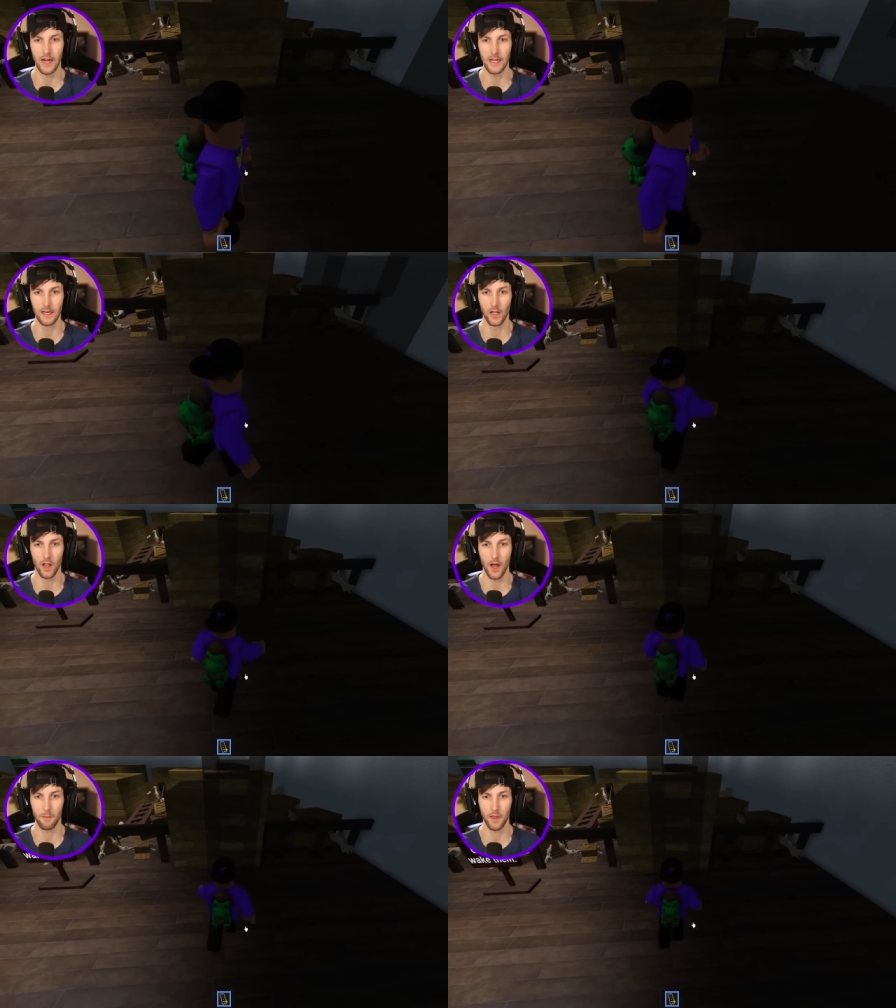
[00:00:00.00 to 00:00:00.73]
got eaten
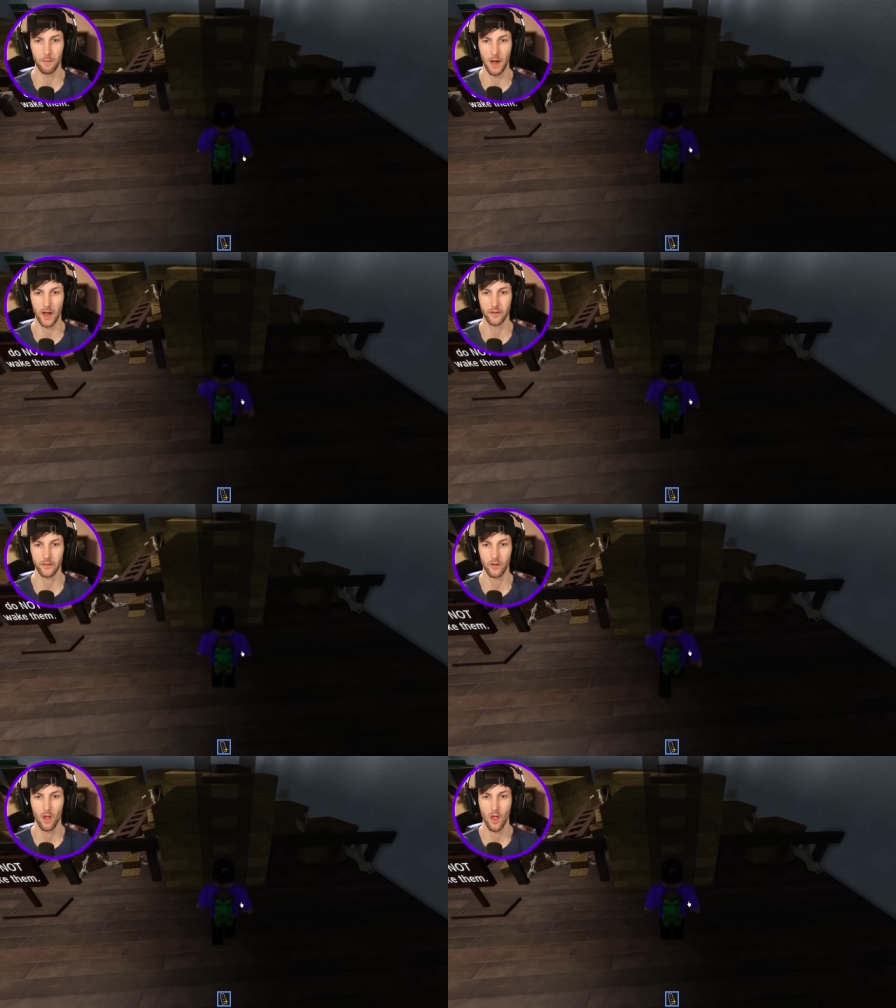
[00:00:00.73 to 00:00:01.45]
alive by the
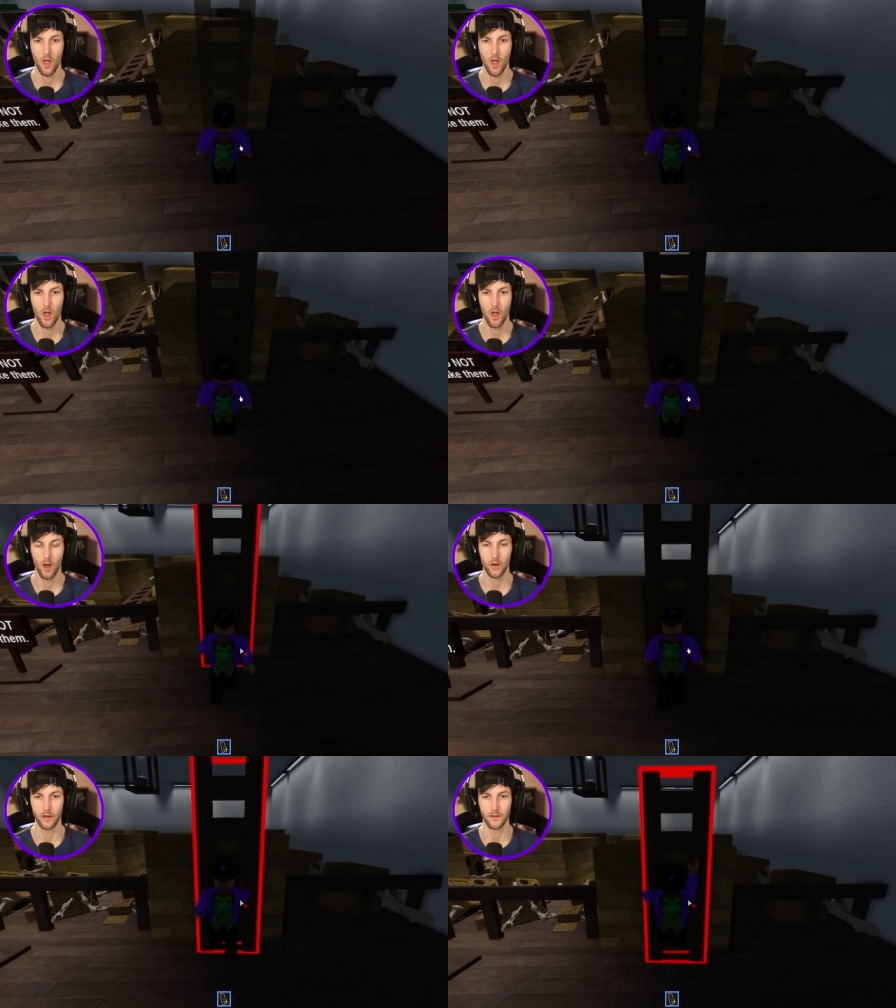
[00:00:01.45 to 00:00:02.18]
box.
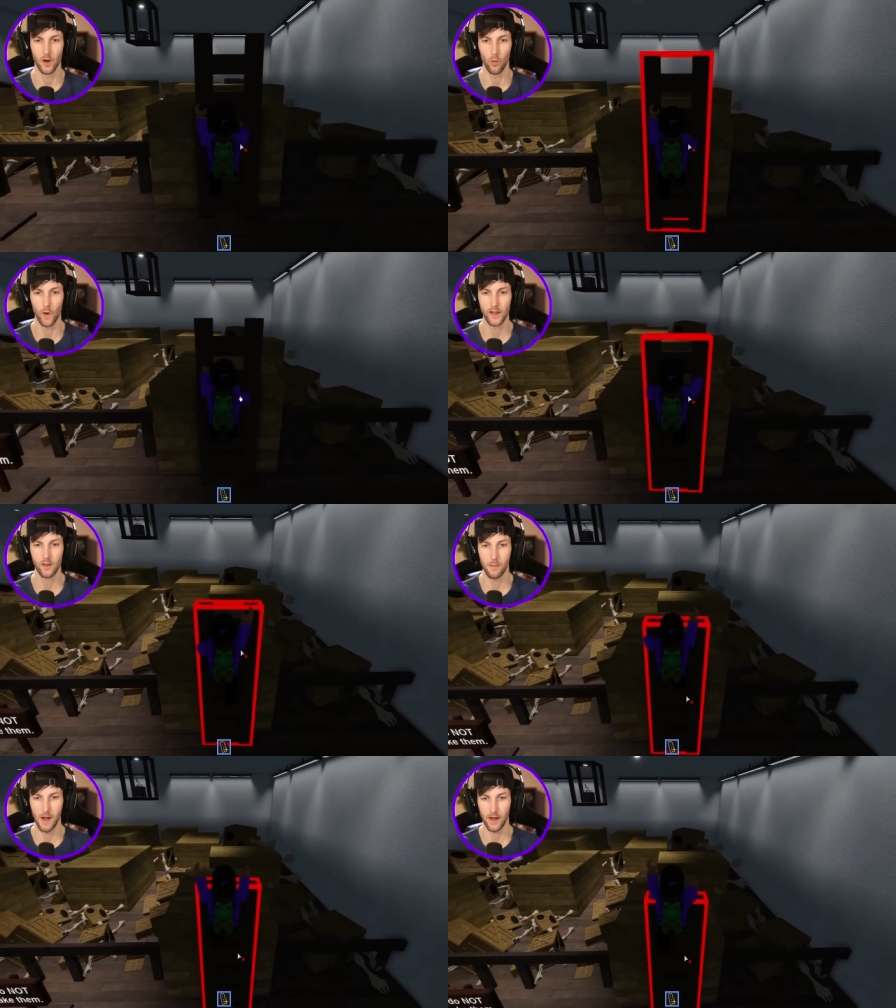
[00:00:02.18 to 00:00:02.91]
Okay, don't
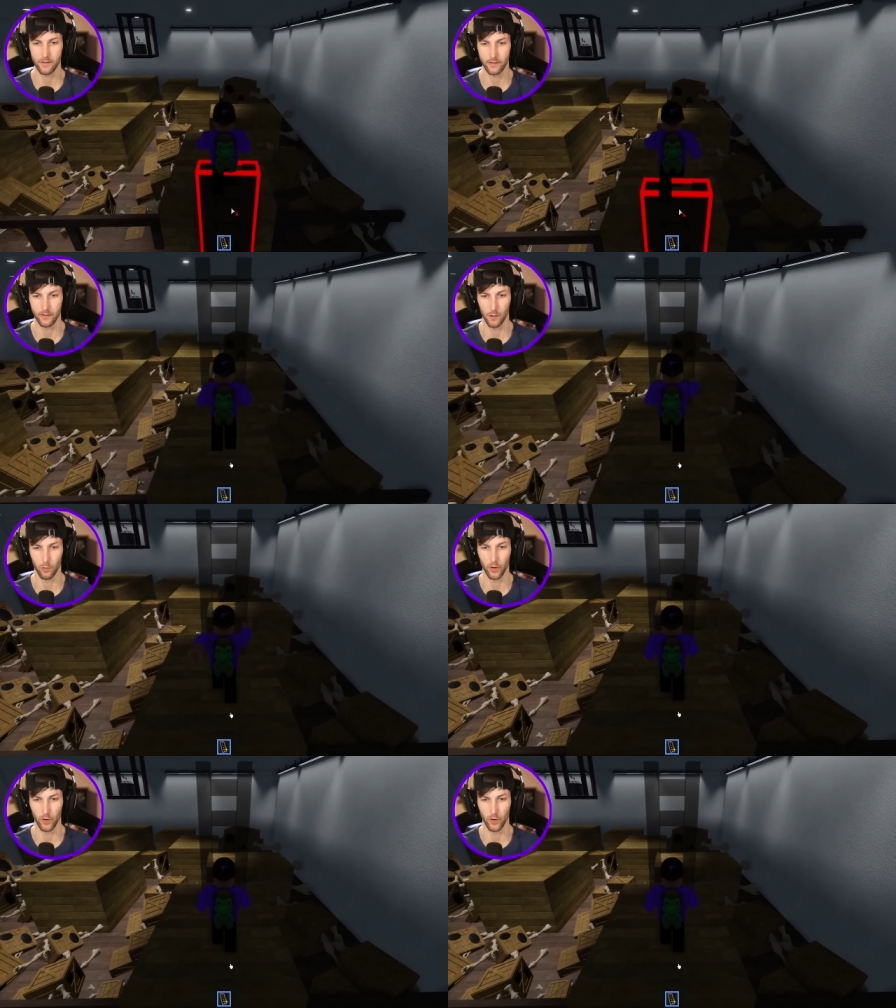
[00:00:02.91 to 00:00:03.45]
wake the boxes up.